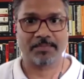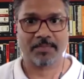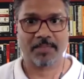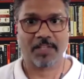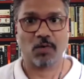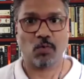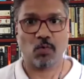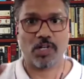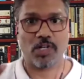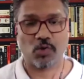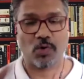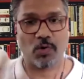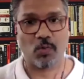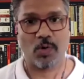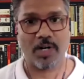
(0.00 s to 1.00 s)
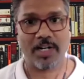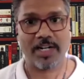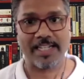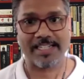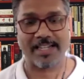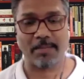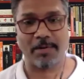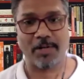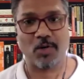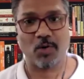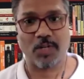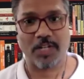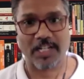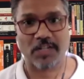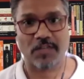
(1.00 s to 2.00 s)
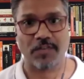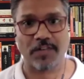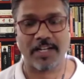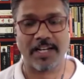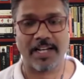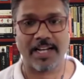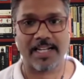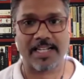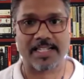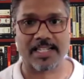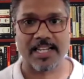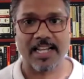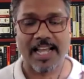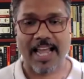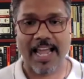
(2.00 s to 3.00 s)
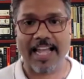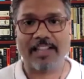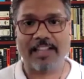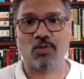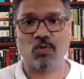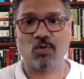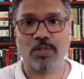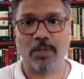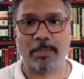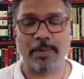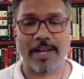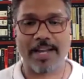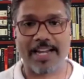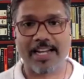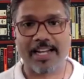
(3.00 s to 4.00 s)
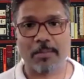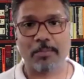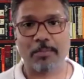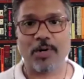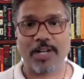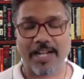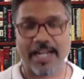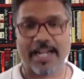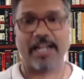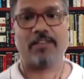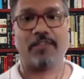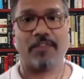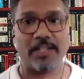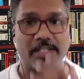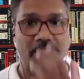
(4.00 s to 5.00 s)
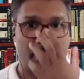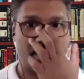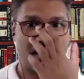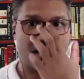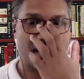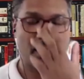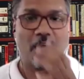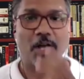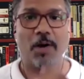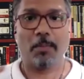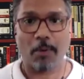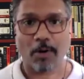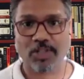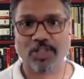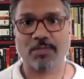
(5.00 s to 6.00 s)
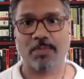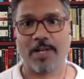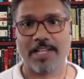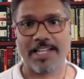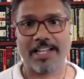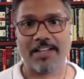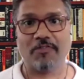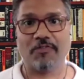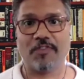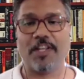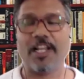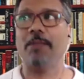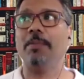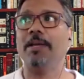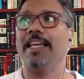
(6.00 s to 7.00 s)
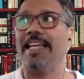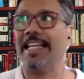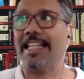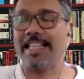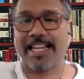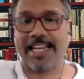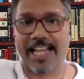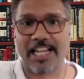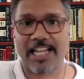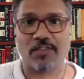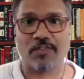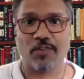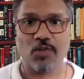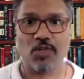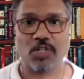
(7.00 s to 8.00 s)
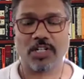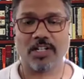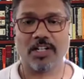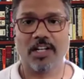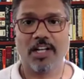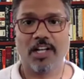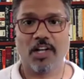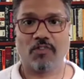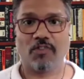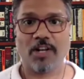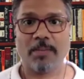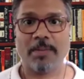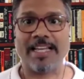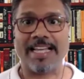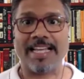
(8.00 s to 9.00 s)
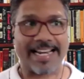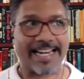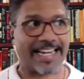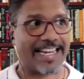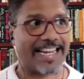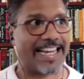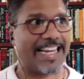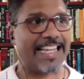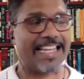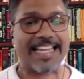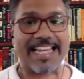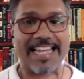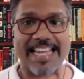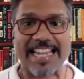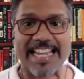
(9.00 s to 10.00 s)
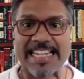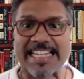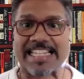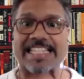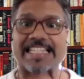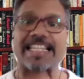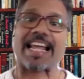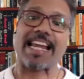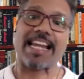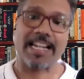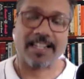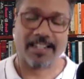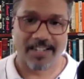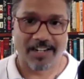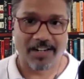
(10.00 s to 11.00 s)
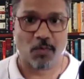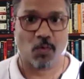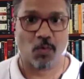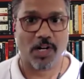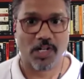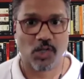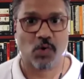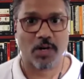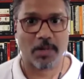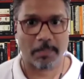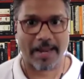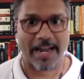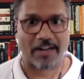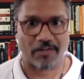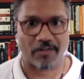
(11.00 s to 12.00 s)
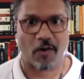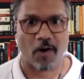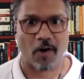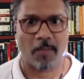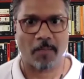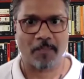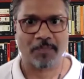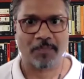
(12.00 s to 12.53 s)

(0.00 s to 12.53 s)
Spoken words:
The virtual world is able to touch feel us, and through the brain computer interfaces, possibly we'll be in the next future, will be really inside a virtual platform.